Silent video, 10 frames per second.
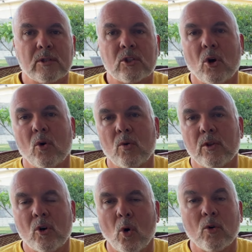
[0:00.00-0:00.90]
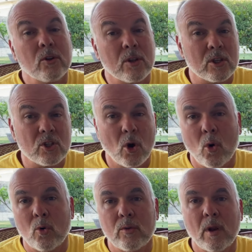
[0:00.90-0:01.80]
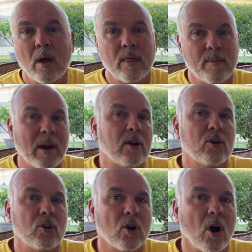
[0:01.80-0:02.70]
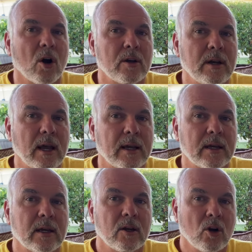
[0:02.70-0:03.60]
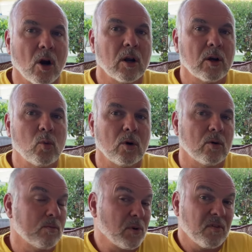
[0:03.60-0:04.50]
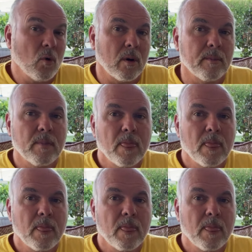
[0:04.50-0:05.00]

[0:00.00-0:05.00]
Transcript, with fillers: So the colder the zone, the better your hardneck garlic will perform.